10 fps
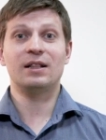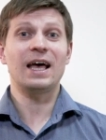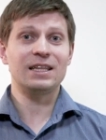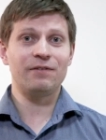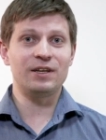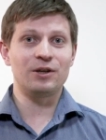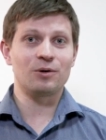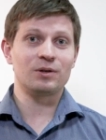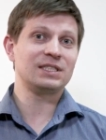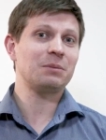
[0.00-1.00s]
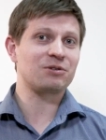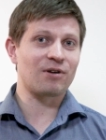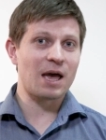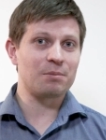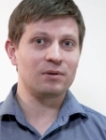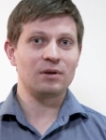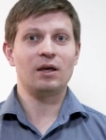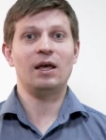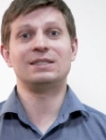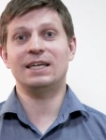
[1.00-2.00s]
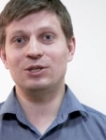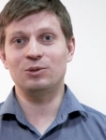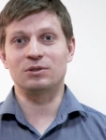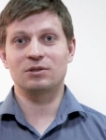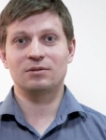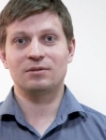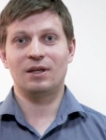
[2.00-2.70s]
Like the video, subscribe, and stay tuned.